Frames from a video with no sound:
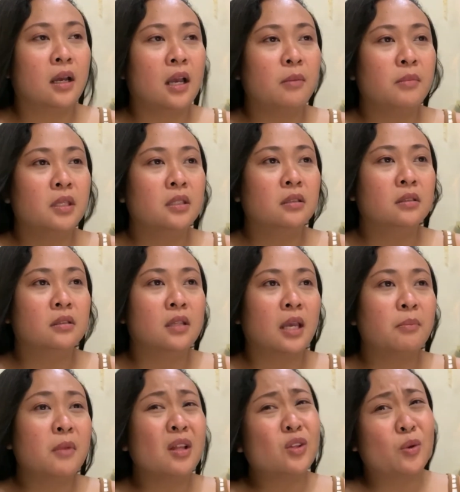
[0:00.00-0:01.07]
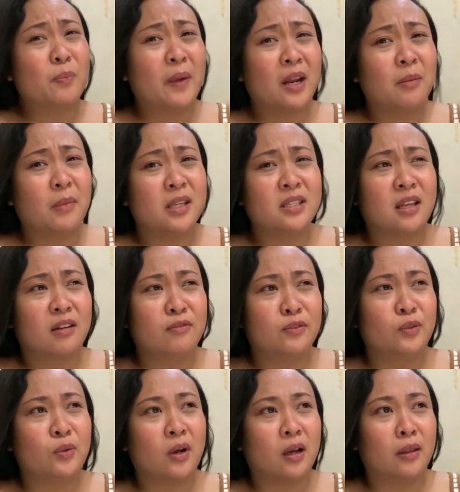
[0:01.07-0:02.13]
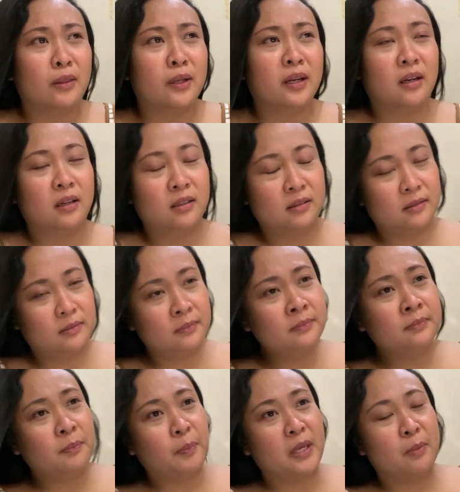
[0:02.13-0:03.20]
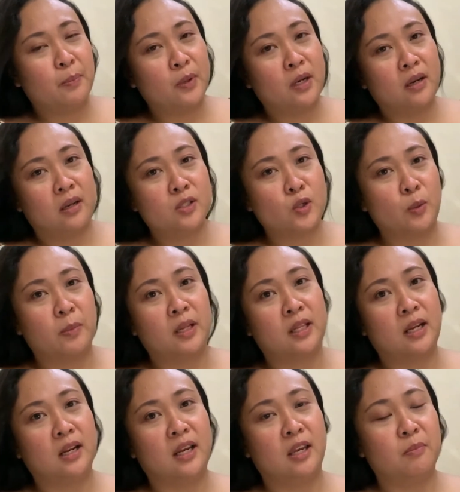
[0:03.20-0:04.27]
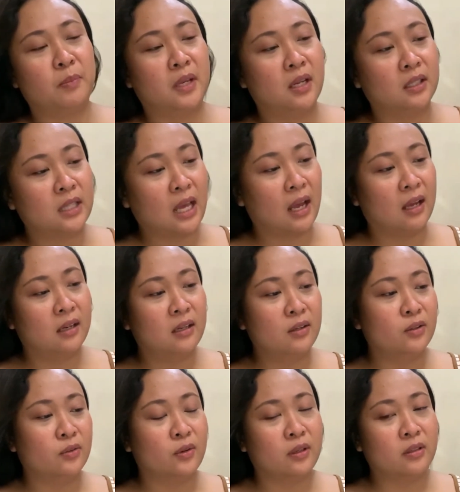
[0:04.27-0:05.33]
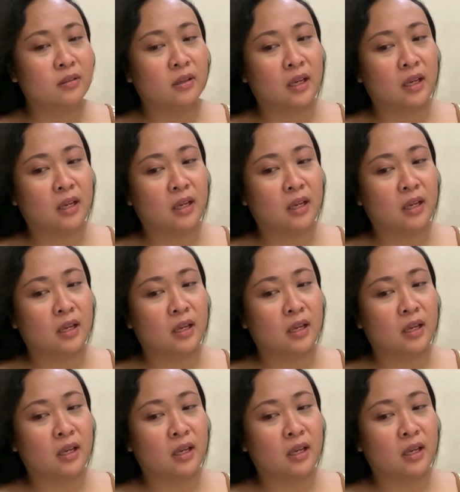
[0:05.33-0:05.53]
I'm not comparing myself to other people na sobra talaga yung pinagdaanan mo.